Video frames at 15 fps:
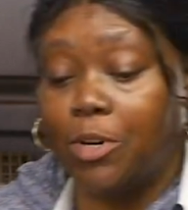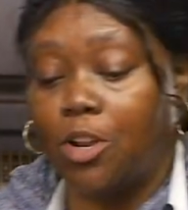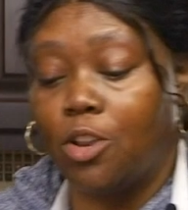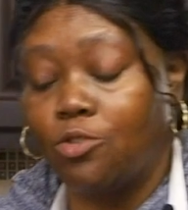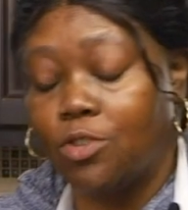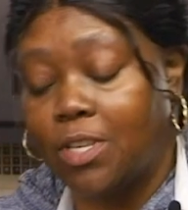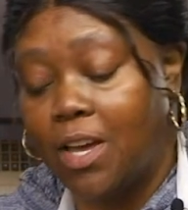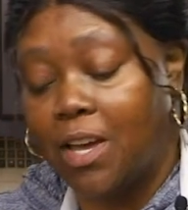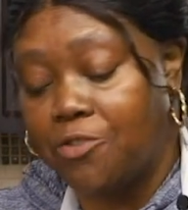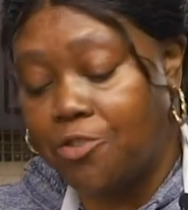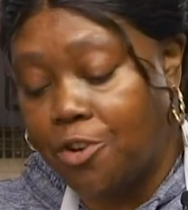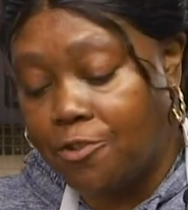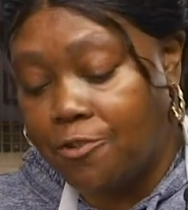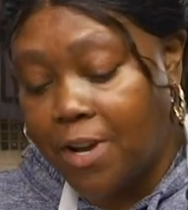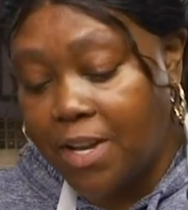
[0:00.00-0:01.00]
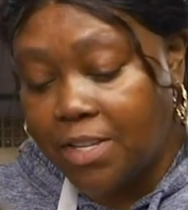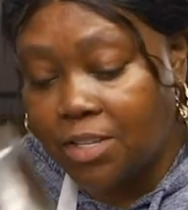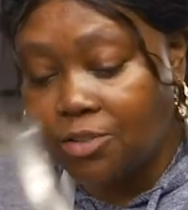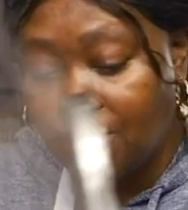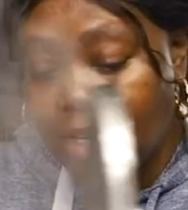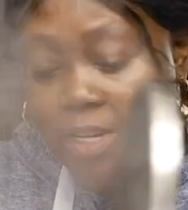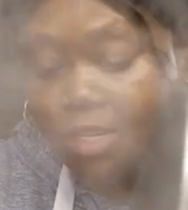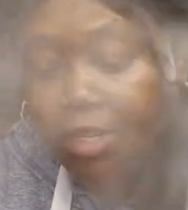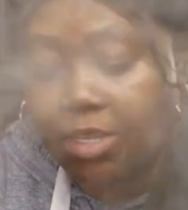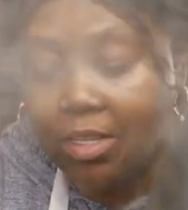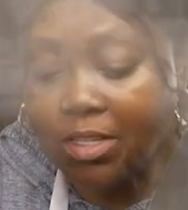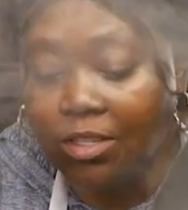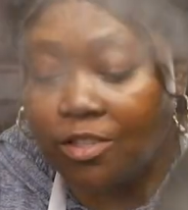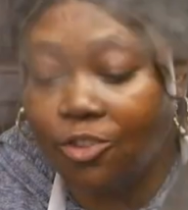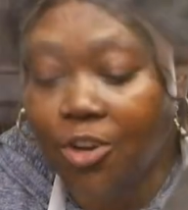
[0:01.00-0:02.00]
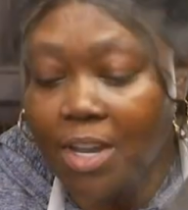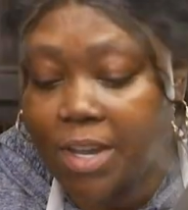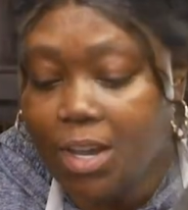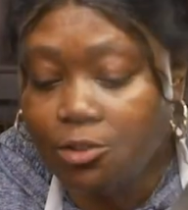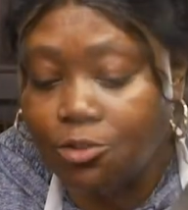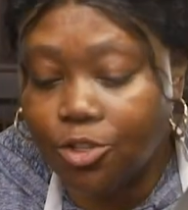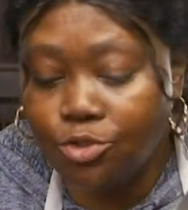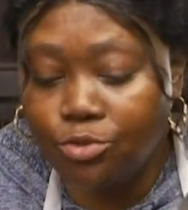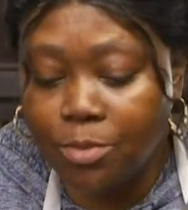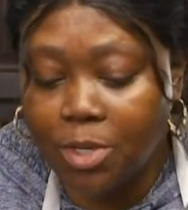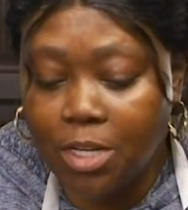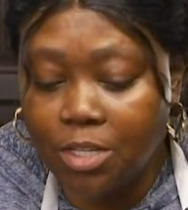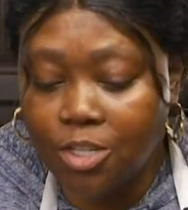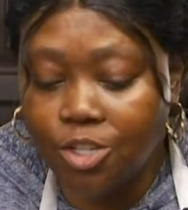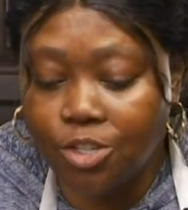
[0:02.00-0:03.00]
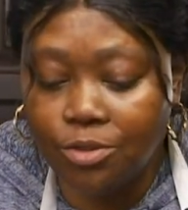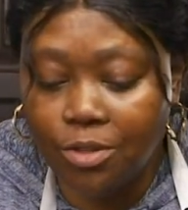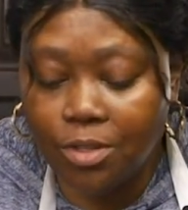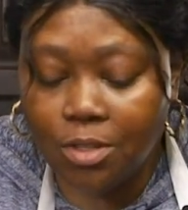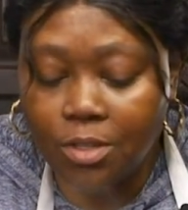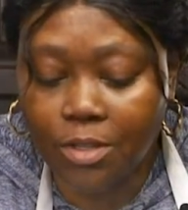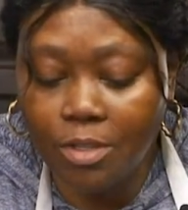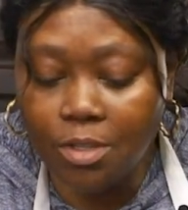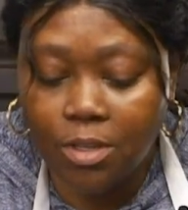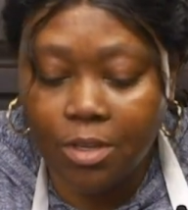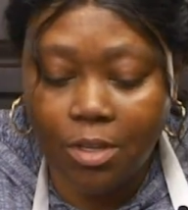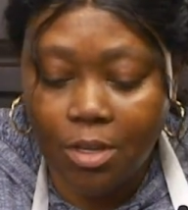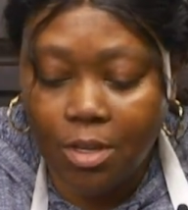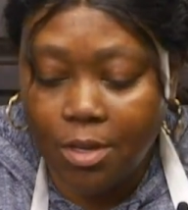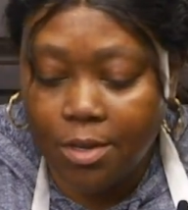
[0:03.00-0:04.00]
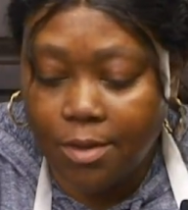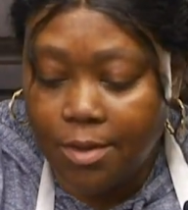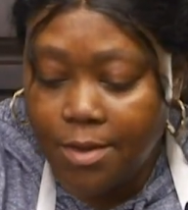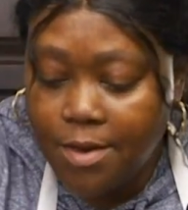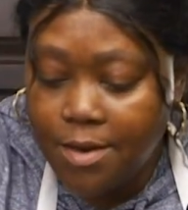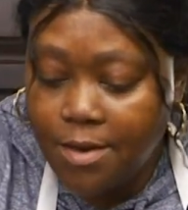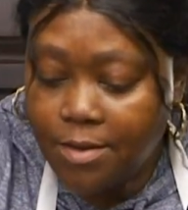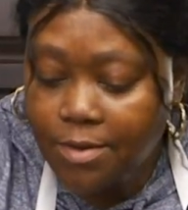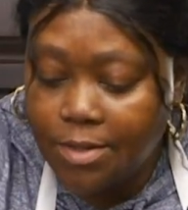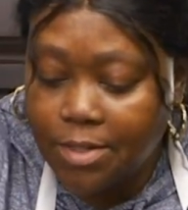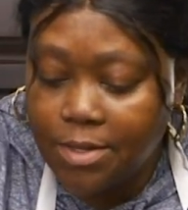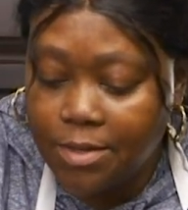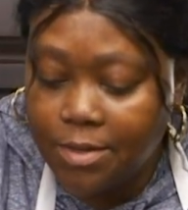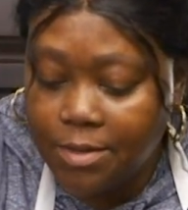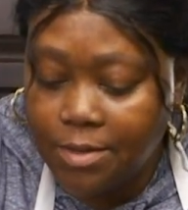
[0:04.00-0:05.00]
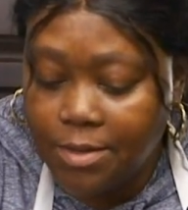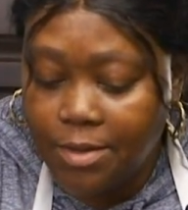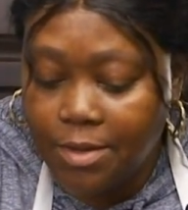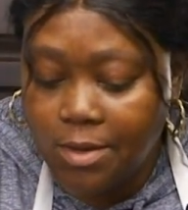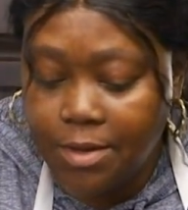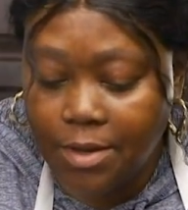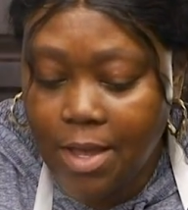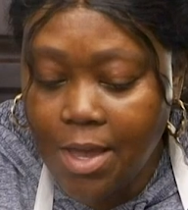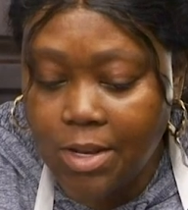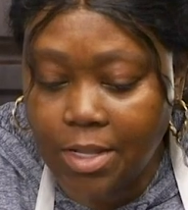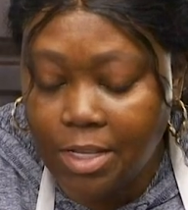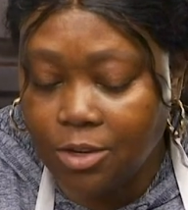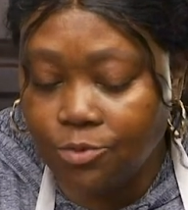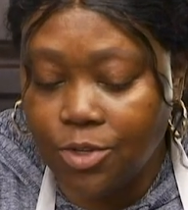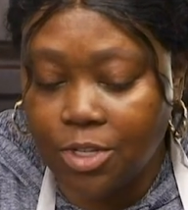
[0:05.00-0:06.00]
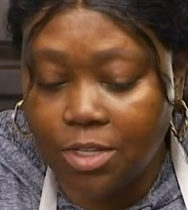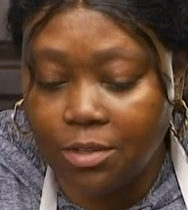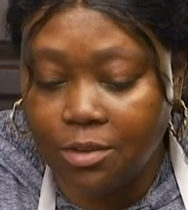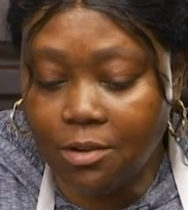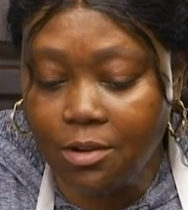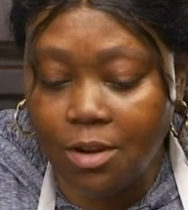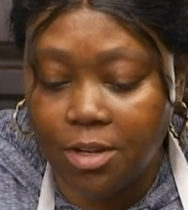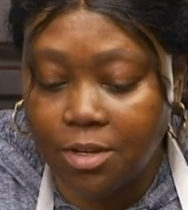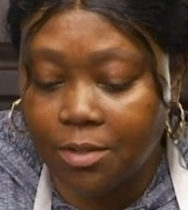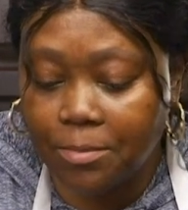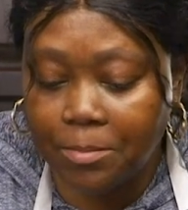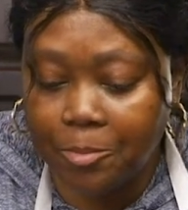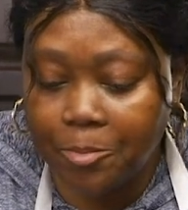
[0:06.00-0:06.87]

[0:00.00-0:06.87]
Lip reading: a close eye on our rice so that it doesn't dry out too much. Yeah, see, that liquid is gone.